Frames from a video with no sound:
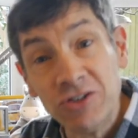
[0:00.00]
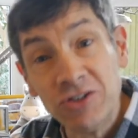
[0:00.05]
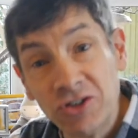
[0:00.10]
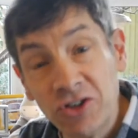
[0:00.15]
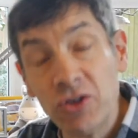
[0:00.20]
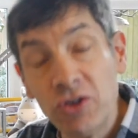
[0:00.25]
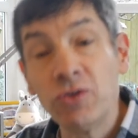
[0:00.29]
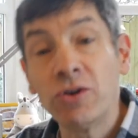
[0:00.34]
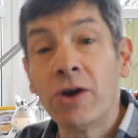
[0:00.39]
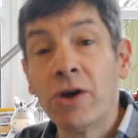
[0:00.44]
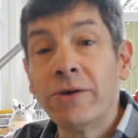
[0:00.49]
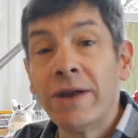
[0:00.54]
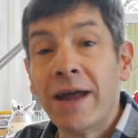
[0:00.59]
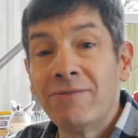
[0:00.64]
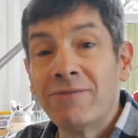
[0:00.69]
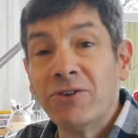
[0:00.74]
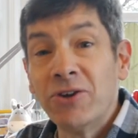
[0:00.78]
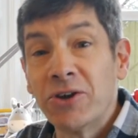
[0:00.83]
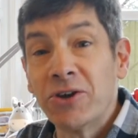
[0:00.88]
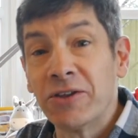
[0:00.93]
do go and
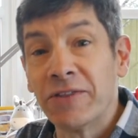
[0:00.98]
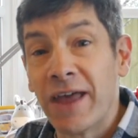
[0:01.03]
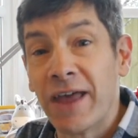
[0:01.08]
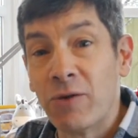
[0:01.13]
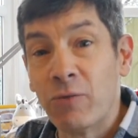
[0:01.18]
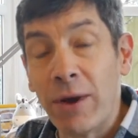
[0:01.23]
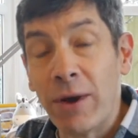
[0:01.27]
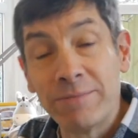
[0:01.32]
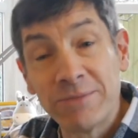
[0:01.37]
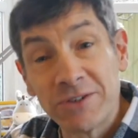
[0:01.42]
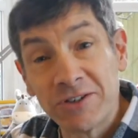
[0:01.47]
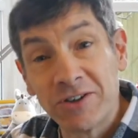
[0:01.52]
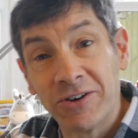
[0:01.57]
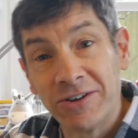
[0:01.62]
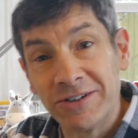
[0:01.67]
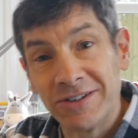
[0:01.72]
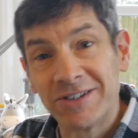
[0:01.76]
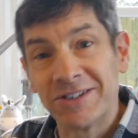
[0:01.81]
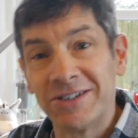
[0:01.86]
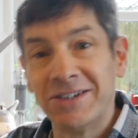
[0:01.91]
have a look at their
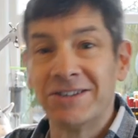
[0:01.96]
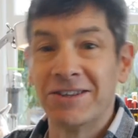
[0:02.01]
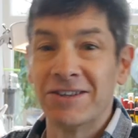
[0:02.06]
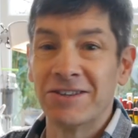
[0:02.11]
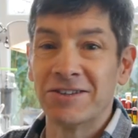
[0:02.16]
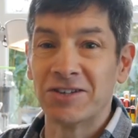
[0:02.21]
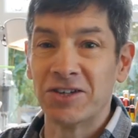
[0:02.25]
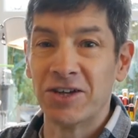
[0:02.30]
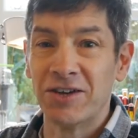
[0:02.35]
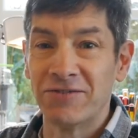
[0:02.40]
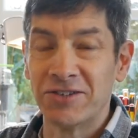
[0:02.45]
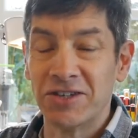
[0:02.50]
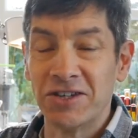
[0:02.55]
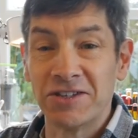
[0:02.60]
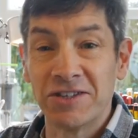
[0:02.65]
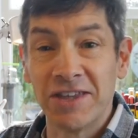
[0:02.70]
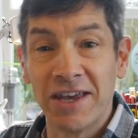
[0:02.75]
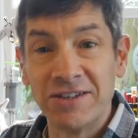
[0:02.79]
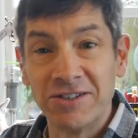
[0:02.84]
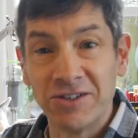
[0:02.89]
website to see that the
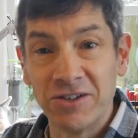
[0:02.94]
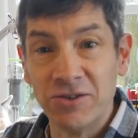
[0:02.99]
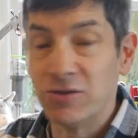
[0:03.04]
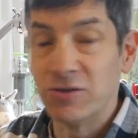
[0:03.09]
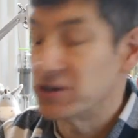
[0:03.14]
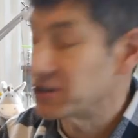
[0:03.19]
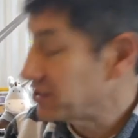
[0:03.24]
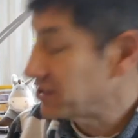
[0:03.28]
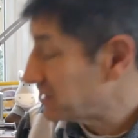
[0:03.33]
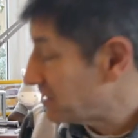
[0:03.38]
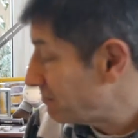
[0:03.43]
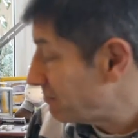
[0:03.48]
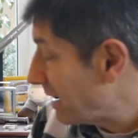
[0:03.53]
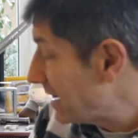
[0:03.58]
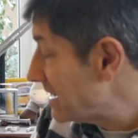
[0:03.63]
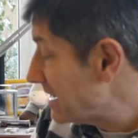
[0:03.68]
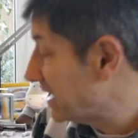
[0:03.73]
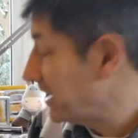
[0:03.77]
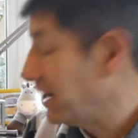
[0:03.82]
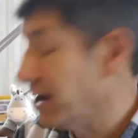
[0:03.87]
services they do because as a
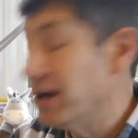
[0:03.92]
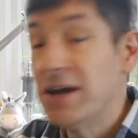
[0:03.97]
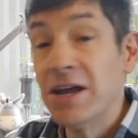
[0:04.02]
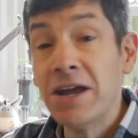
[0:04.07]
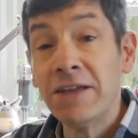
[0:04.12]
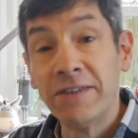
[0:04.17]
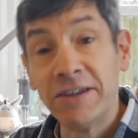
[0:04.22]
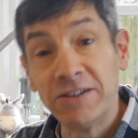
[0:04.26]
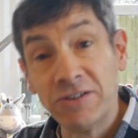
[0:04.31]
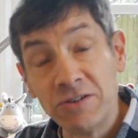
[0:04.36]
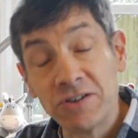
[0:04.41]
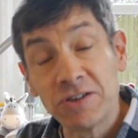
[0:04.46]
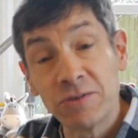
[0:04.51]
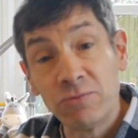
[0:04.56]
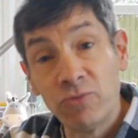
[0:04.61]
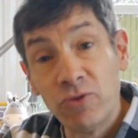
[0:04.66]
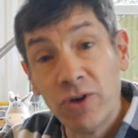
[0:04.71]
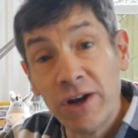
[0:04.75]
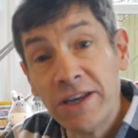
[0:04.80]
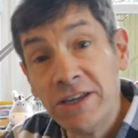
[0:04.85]
maker they do
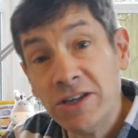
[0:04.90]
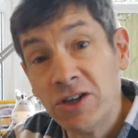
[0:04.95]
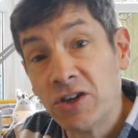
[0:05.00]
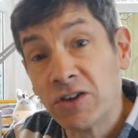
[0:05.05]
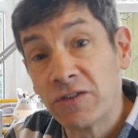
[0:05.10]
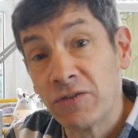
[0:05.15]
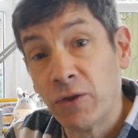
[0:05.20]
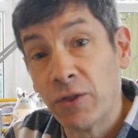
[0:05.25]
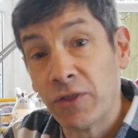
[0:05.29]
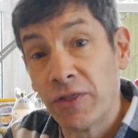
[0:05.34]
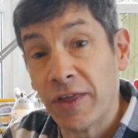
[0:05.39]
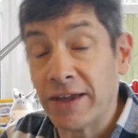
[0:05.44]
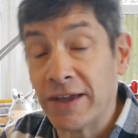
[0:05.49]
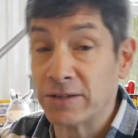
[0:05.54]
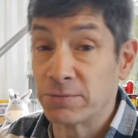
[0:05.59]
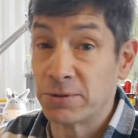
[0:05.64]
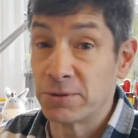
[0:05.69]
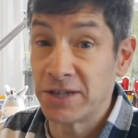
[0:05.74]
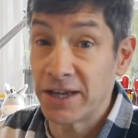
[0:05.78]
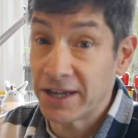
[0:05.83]
some really useful
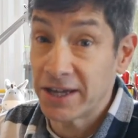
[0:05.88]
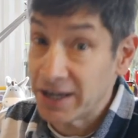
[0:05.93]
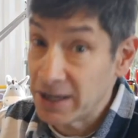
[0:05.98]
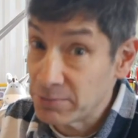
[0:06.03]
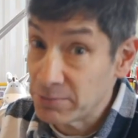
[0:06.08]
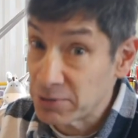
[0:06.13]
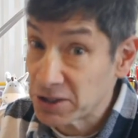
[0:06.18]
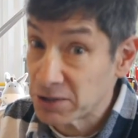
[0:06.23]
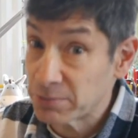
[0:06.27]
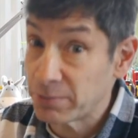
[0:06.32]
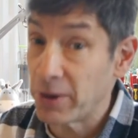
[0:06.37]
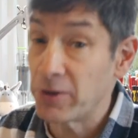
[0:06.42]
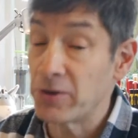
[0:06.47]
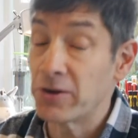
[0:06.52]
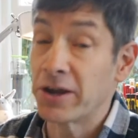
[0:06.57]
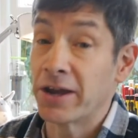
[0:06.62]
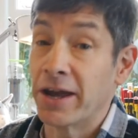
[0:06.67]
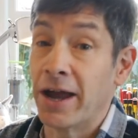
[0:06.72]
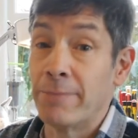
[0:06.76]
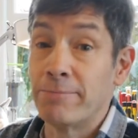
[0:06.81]
things particularly
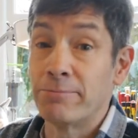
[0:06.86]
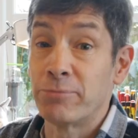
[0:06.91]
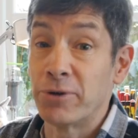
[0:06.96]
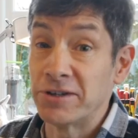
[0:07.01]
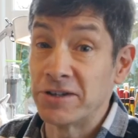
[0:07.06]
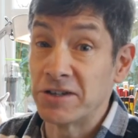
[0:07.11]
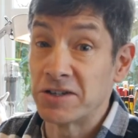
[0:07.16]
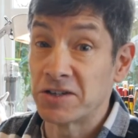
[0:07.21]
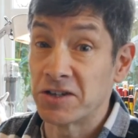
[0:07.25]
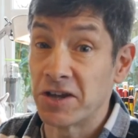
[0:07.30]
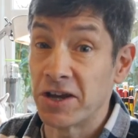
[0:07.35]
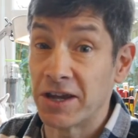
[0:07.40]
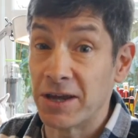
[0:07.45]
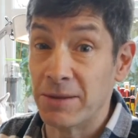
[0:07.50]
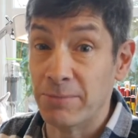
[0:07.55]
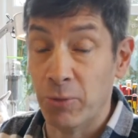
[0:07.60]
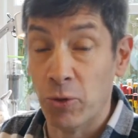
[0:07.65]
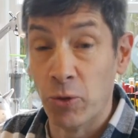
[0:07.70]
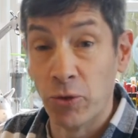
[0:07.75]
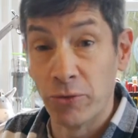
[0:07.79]
bespoke um, printed
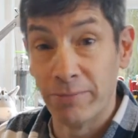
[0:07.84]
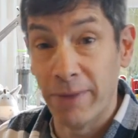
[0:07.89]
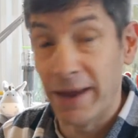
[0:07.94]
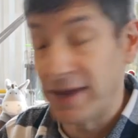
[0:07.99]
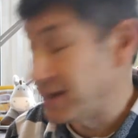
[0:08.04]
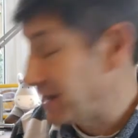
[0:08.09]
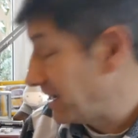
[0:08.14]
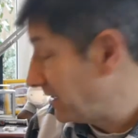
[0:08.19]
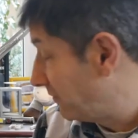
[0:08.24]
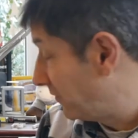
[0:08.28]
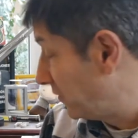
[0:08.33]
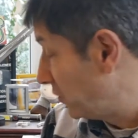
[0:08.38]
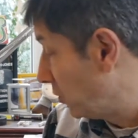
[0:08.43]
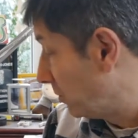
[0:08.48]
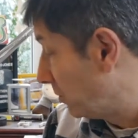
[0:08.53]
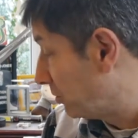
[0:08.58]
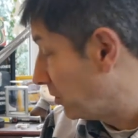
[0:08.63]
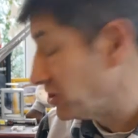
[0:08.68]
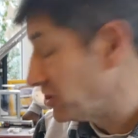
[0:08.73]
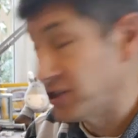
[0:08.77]
circuit board making for
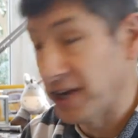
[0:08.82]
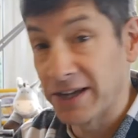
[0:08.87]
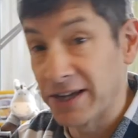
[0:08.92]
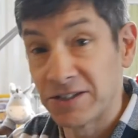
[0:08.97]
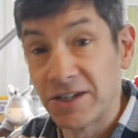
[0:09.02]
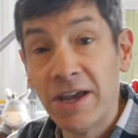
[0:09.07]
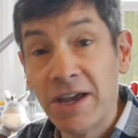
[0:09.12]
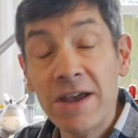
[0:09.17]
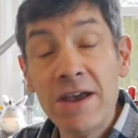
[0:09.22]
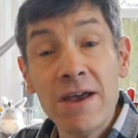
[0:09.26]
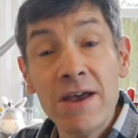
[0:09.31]
your projects